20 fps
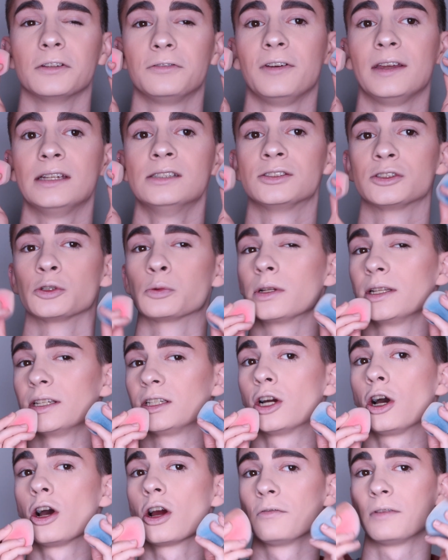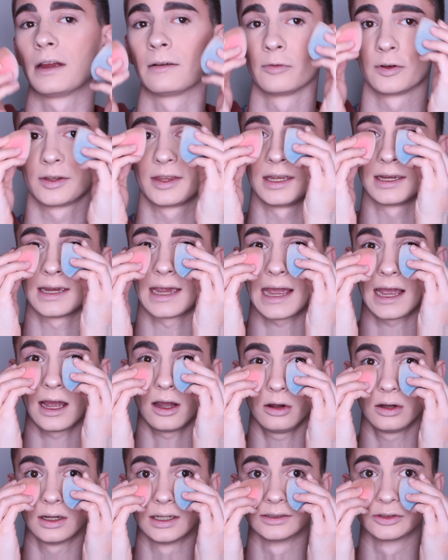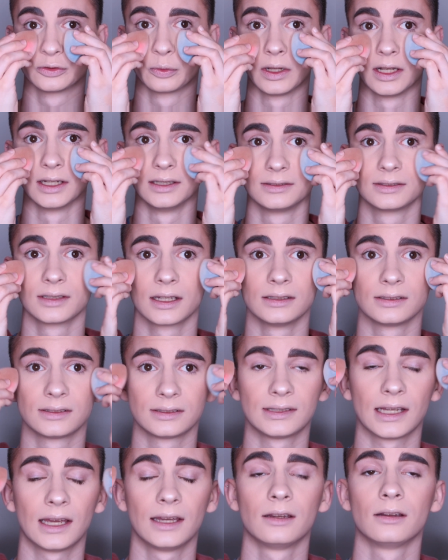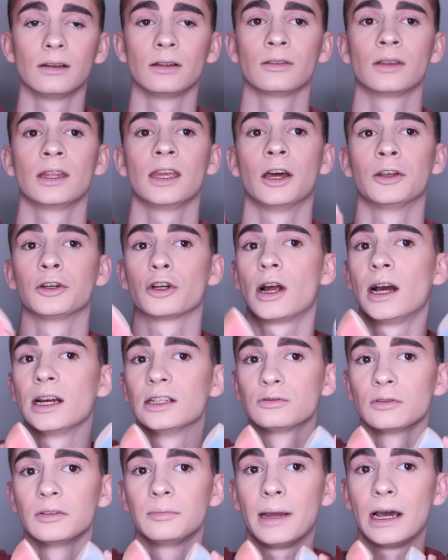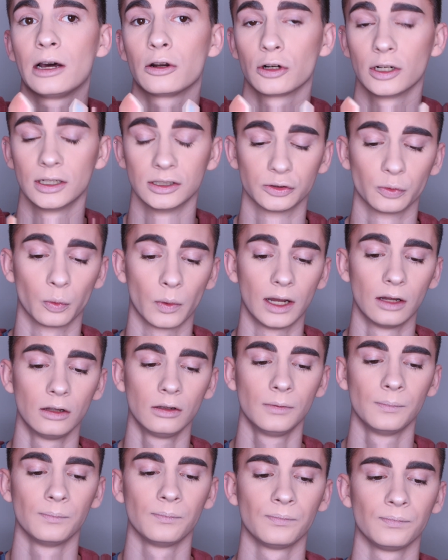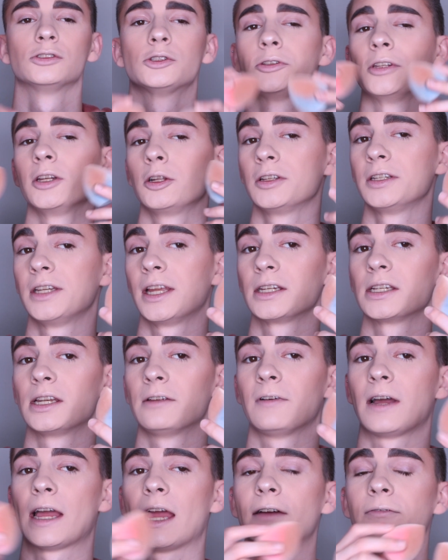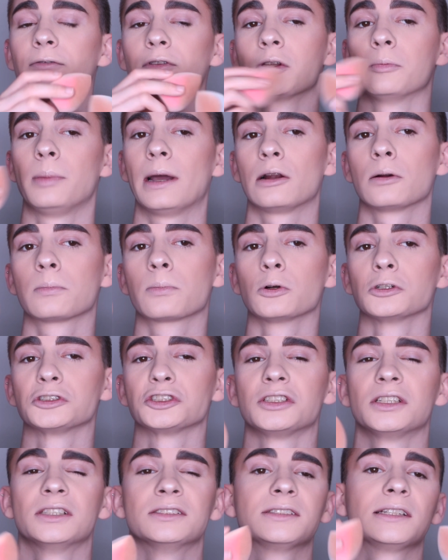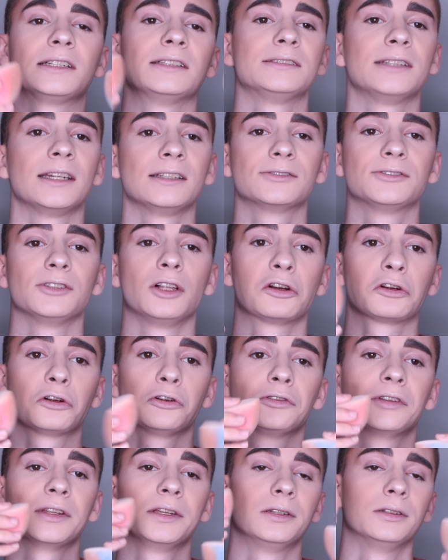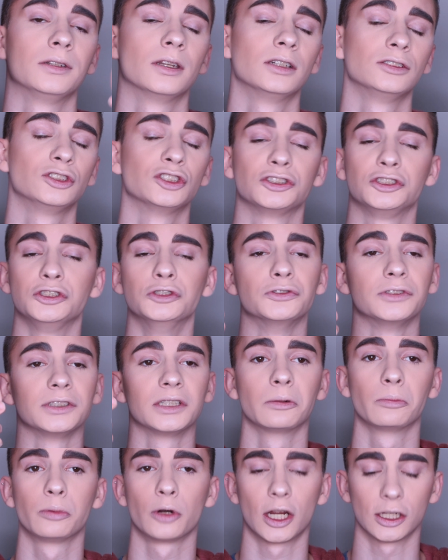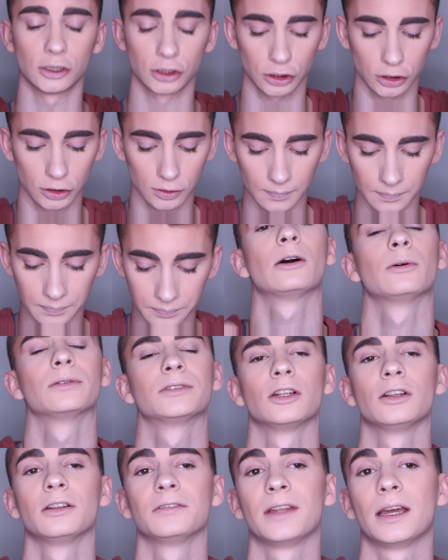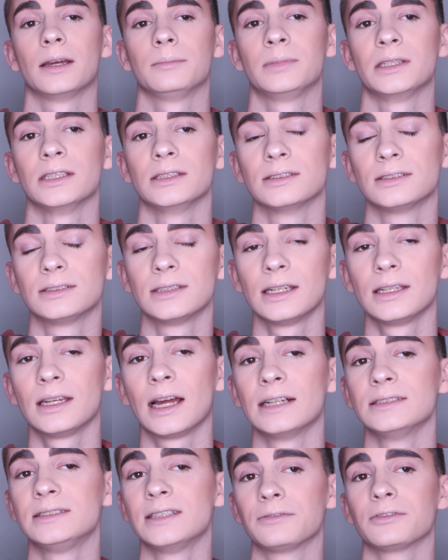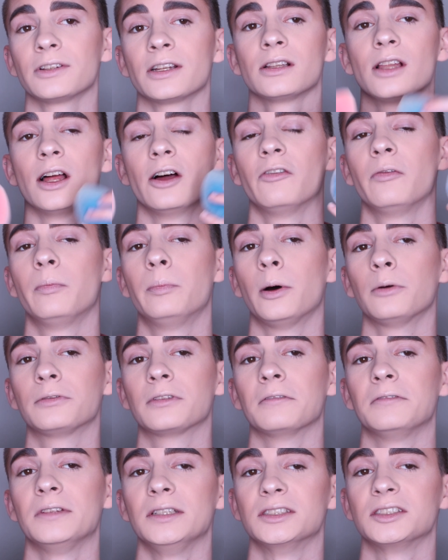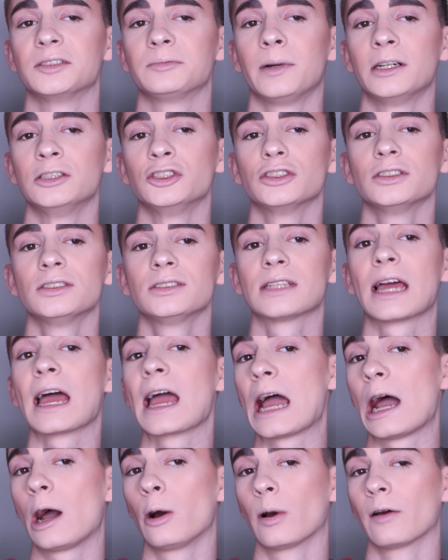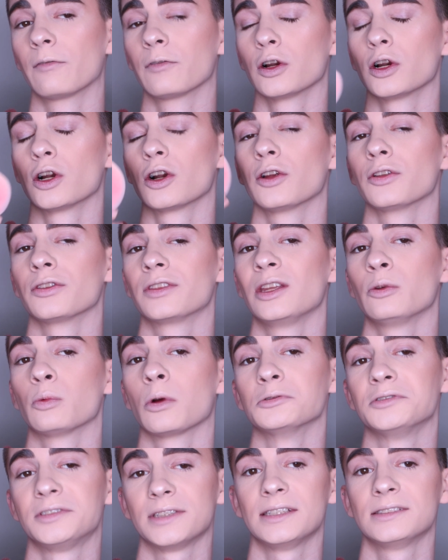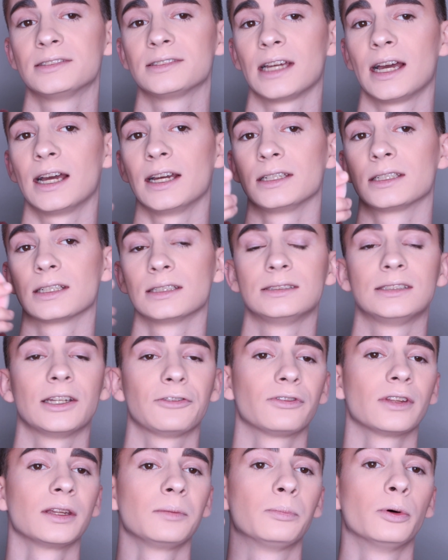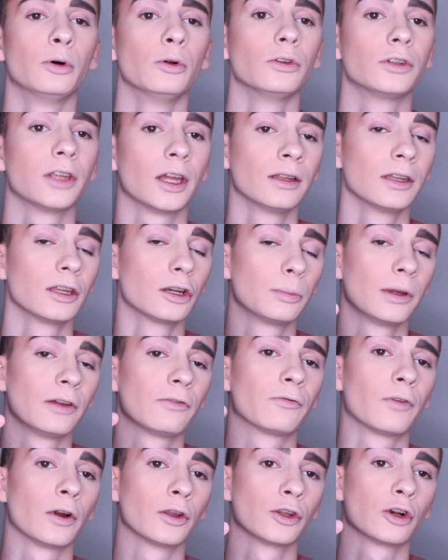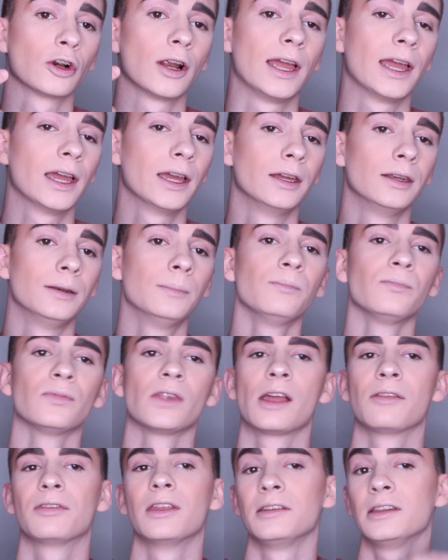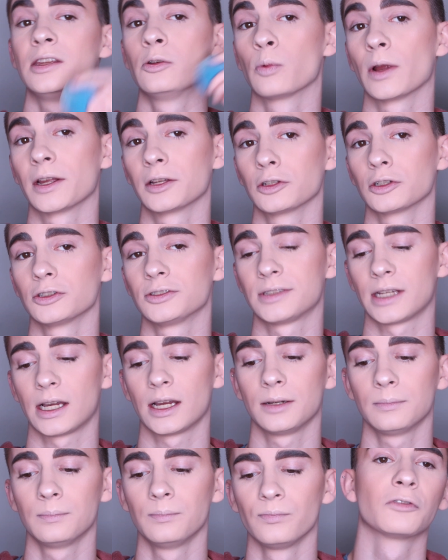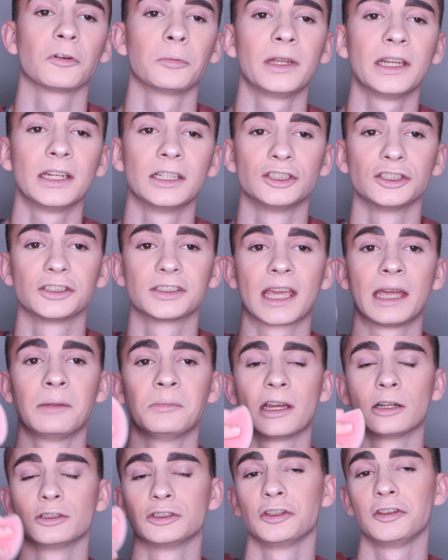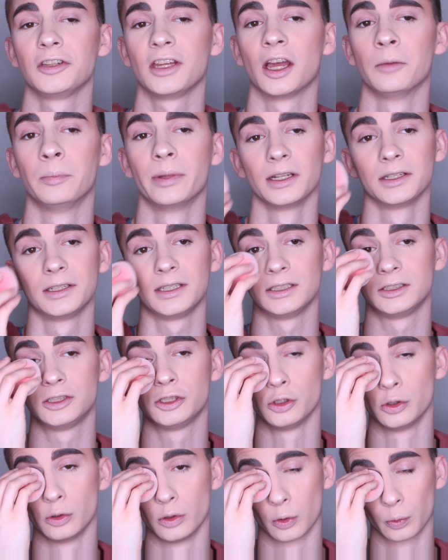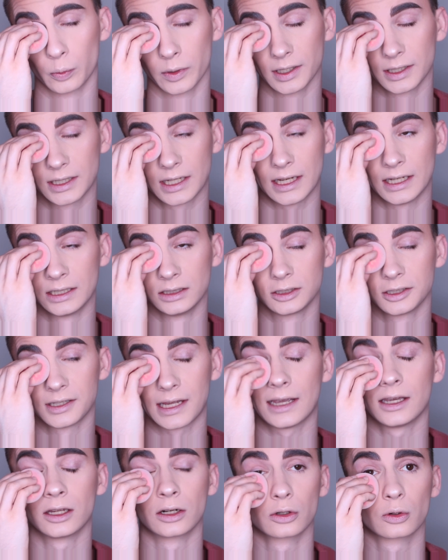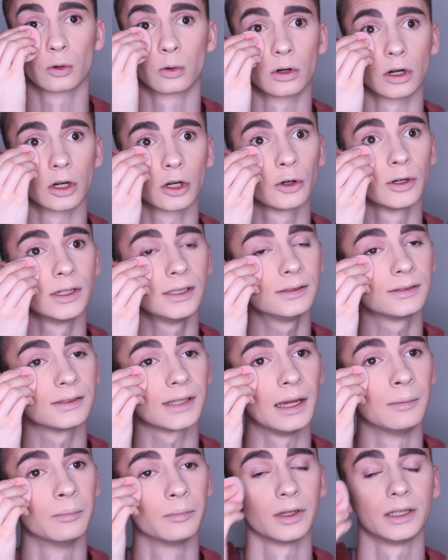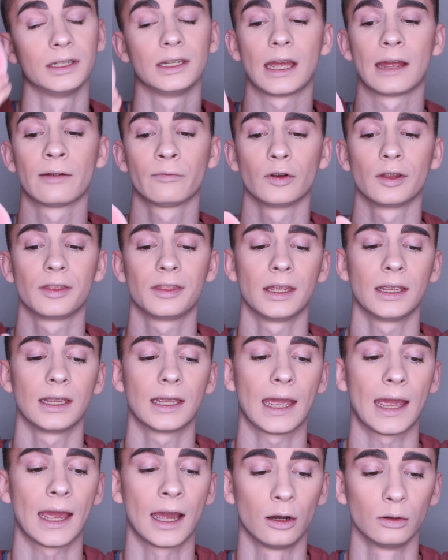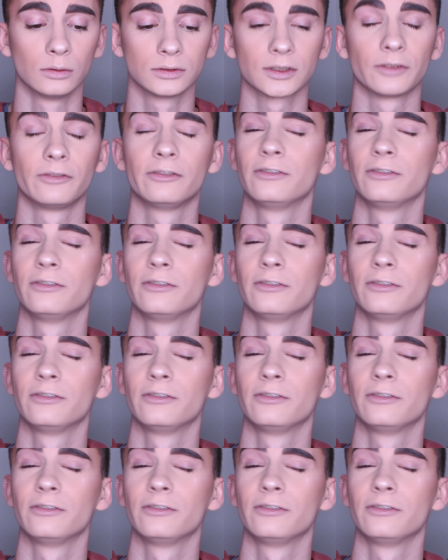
of the face to really carve everything out, as well as set the under eyes with powder as well. So the only negative I have for the powder portion is that it takes longer than just using a brush. Now with all of that being said, I definitely love both of these sponges. However, the rosé side definitely pulled a little bit further ahead than the regular side. For me, it just came down to the ability to really get into that inner corner crease and blend everything out